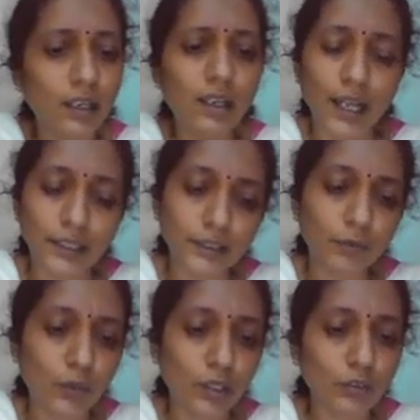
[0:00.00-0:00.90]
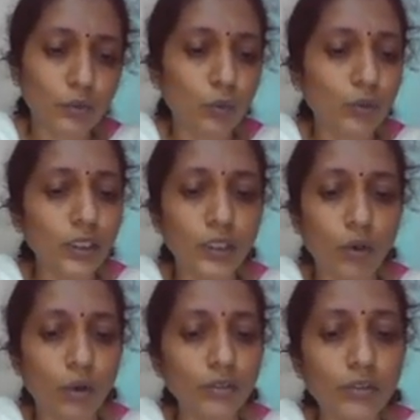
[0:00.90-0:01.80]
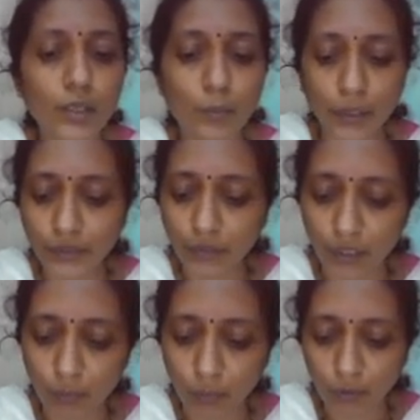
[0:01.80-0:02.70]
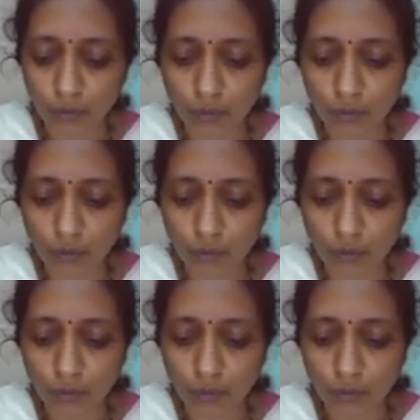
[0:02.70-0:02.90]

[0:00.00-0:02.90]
and it works only on 3.3 volt.